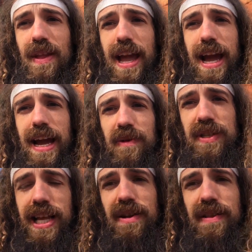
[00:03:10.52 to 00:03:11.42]
And it
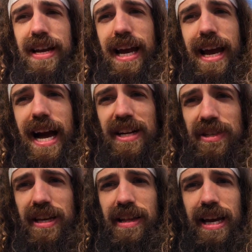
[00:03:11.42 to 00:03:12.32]
was later that day,
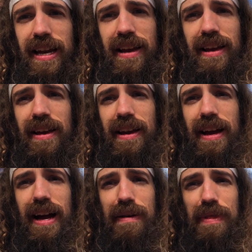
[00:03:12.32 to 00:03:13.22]
actually, that
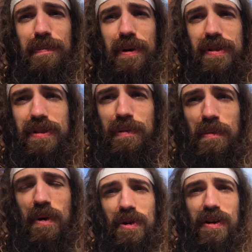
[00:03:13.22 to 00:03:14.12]
the
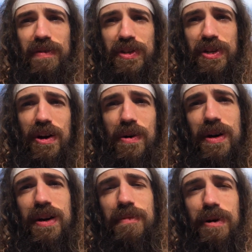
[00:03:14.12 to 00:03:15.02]
promoter of the show
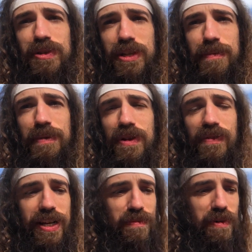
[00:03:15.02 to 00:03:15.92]
posted up on their
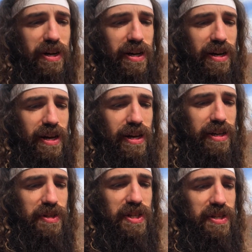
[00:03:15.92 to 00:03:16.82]
Facebook.
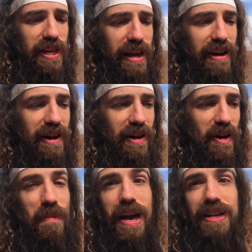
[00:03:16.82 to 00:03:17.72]
She said,
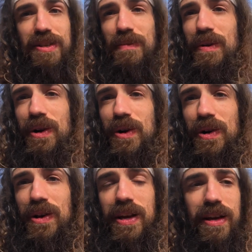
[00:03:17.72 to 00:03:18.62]
oh man, it's a
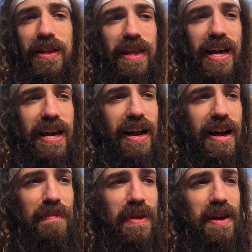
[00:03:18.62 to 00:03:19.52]
miracle that
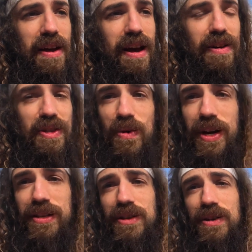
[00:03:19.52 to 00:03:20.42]
I was
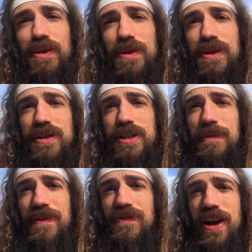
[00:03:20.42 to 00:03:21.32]
going to see
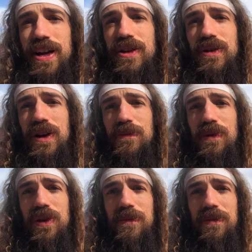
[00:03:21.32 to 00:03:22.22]
my friend who they were
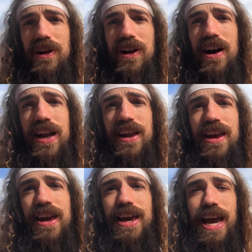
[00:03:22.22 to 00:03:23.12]
pulling the plug on,
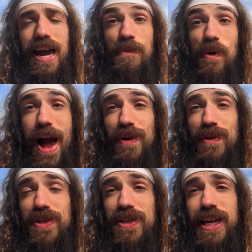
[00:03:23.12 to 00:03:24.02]
and
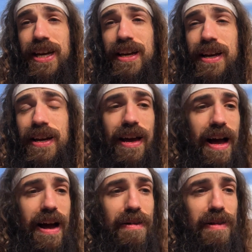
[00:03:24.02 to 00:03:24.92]
miraculously
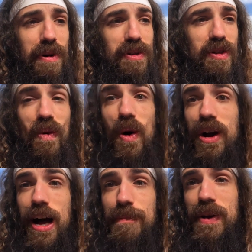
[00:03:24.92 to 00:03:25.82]
the person
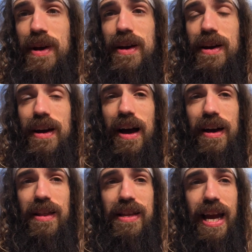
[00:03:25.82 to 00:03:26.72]
woke up
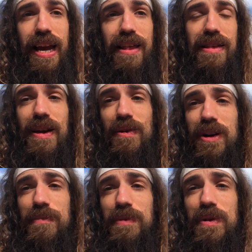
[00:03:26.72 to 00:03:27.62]
the day that they were
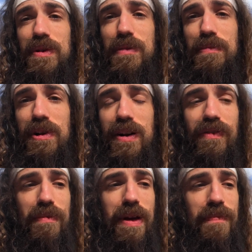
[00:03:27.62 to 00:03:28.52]
going to pull the plug
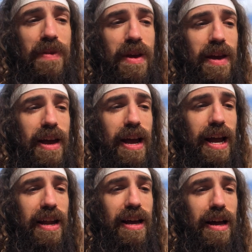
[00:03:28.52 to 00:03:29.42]
from them,
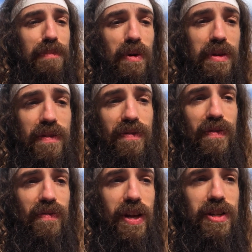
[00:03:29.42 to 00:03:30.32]
and pulled the
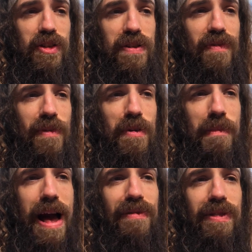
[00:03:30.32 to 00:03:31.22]
feeding tube from their
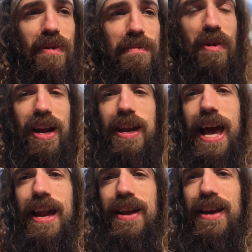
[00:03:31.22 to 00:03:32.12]
mouth. They were brain
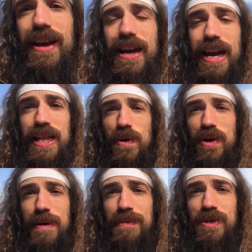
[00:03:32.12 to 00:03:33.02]
dead, and they
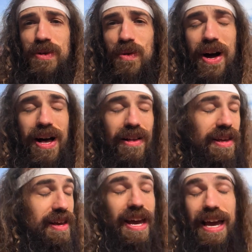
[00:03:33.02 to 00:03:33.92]
woke up and doing well,
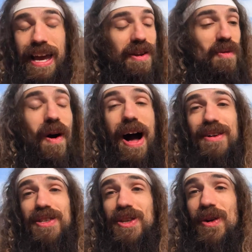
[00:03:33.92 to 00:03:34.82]
and wow,
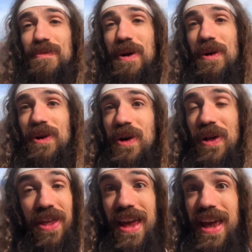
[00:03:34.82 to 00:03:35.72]
it's a total
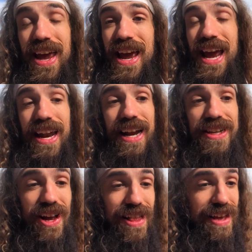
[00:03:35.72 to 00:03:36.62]
miracle. And I
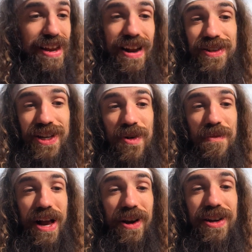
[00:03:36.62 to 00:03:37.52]
saw it, and I was like, oh
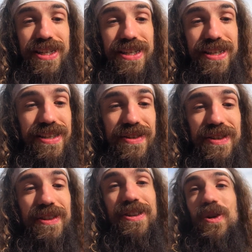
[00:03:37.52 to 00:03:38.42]
my goodness, this
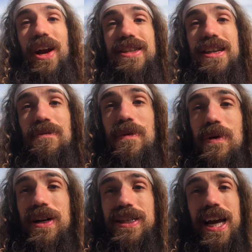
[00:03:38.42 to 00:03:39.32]
is crazy. I
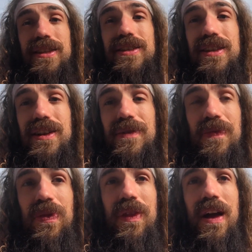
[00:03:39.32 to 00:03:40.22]
remember I texted them,
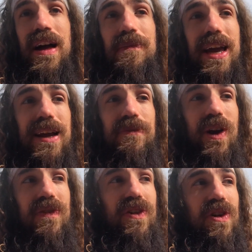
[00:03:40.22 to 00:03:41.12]
man, I'd
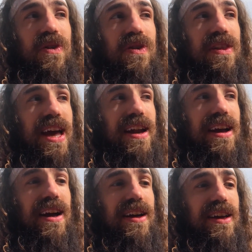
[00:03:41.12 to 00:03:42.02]
prayed for you, and
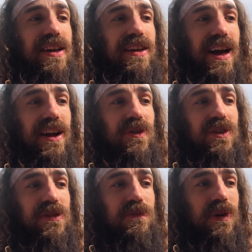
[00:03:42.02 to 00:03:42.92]
that God had
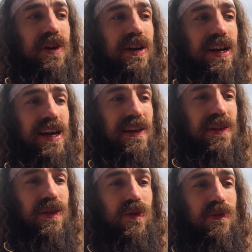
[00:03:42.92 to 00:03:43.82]
really spoke
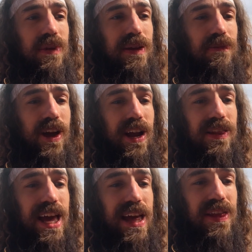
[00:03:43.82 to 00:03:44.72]
through me praying
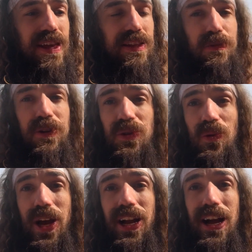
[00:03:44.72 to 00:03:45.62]
on that this person
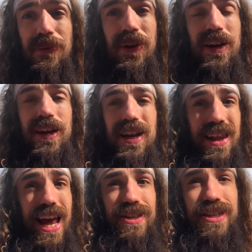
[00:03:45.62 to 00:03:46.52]
would wake up.
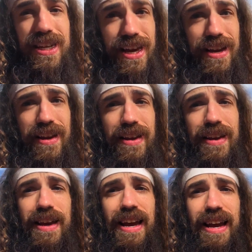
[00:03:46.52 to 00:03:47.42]
And they actually did,
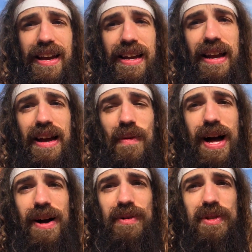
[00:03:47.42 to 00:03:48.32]
and
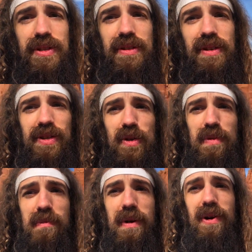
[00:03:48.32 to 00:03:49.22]
wow, it was a
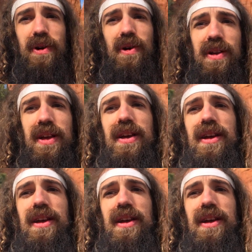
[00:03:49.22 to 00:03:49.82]
super miracle.